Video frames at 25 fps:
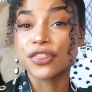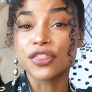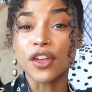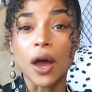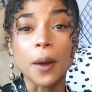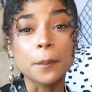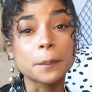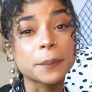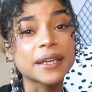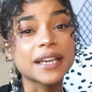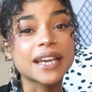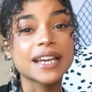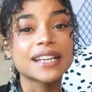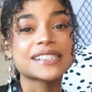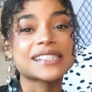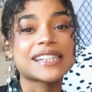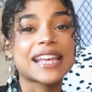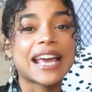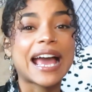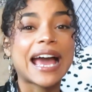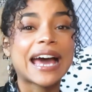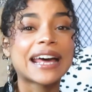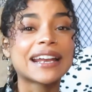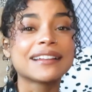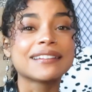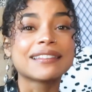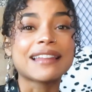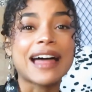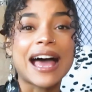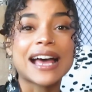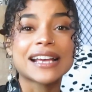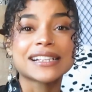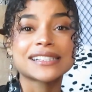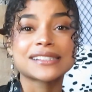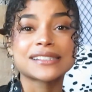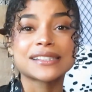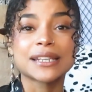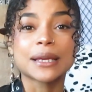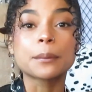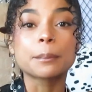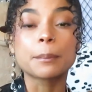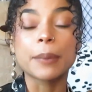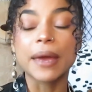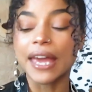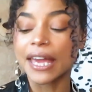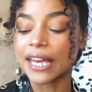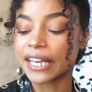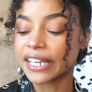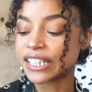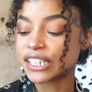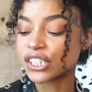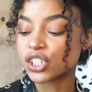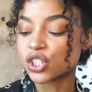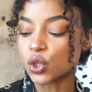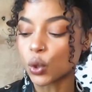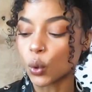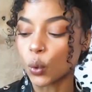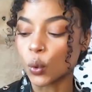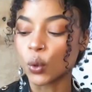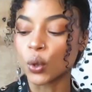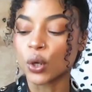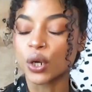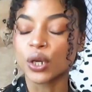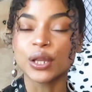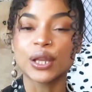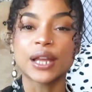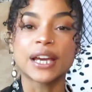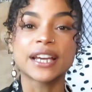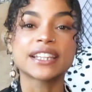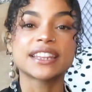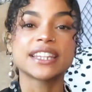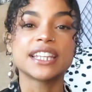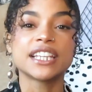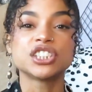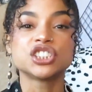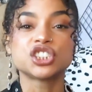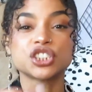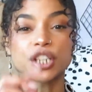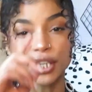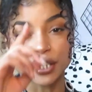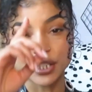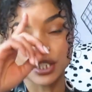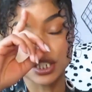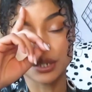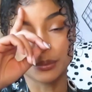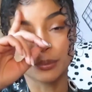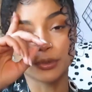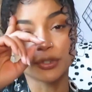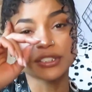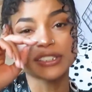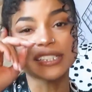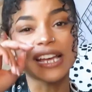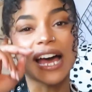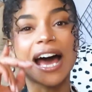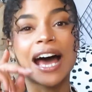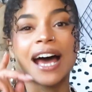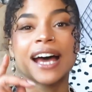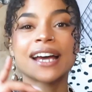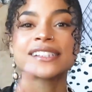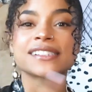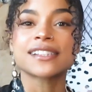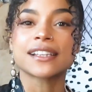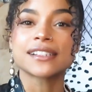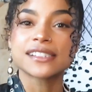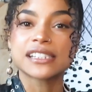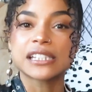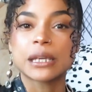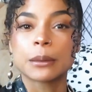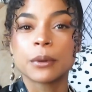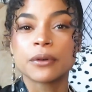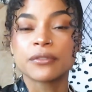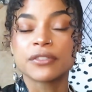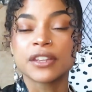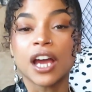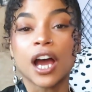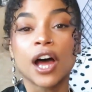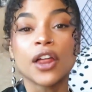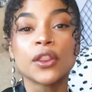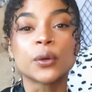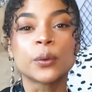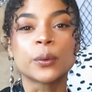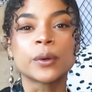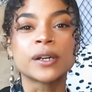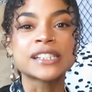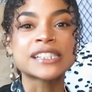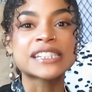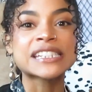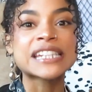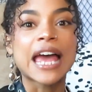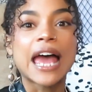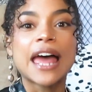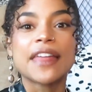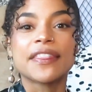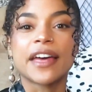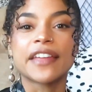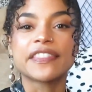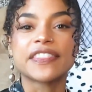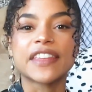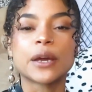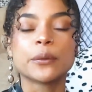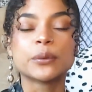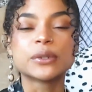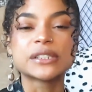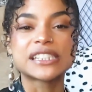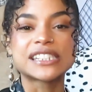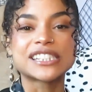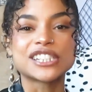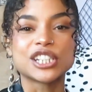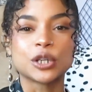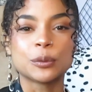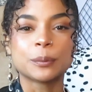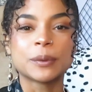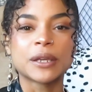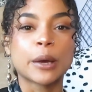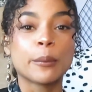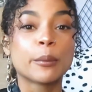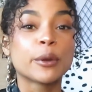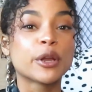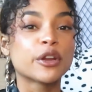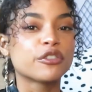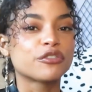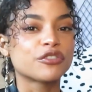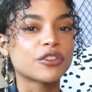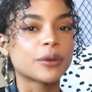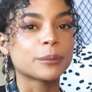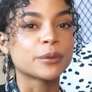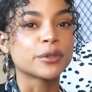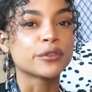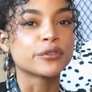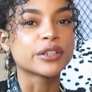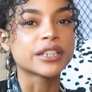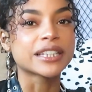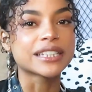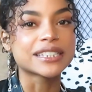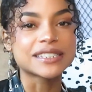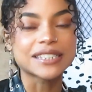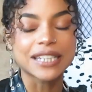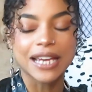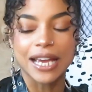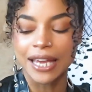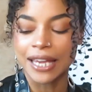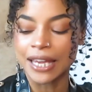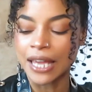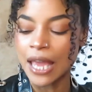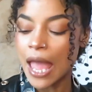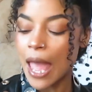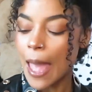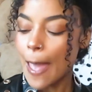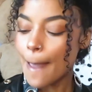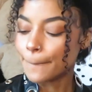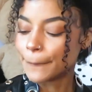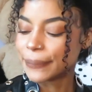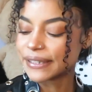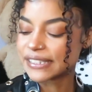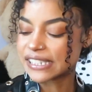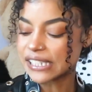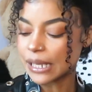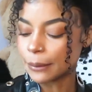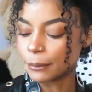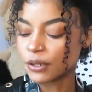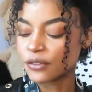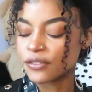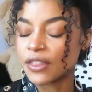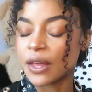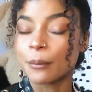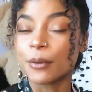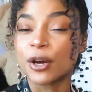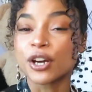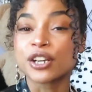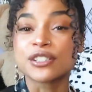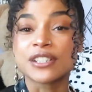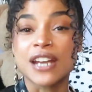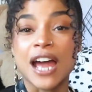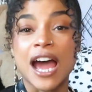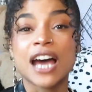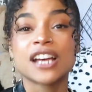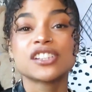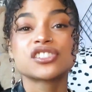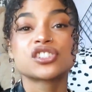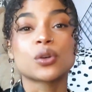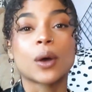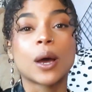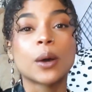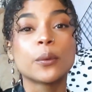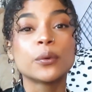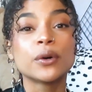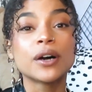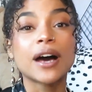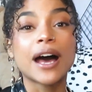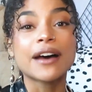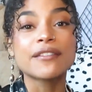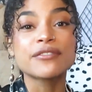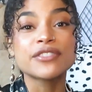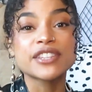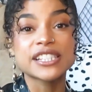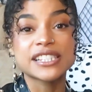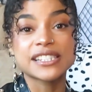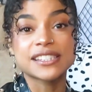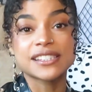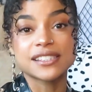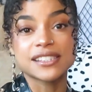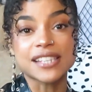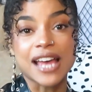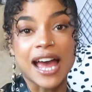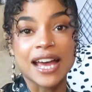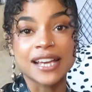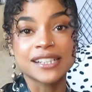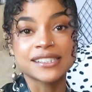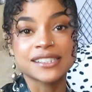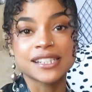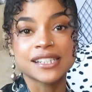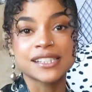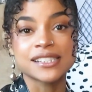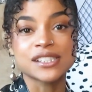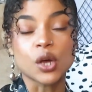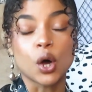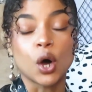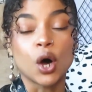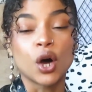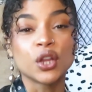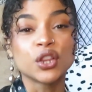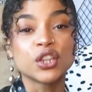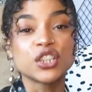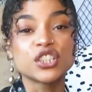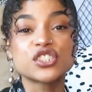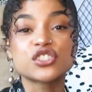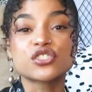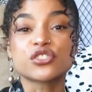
thought because they had elastic bands or like the adjustable ties on some of the other ones that they would still be able to fit me really tight. But some of them are not. So I will have the sizes on the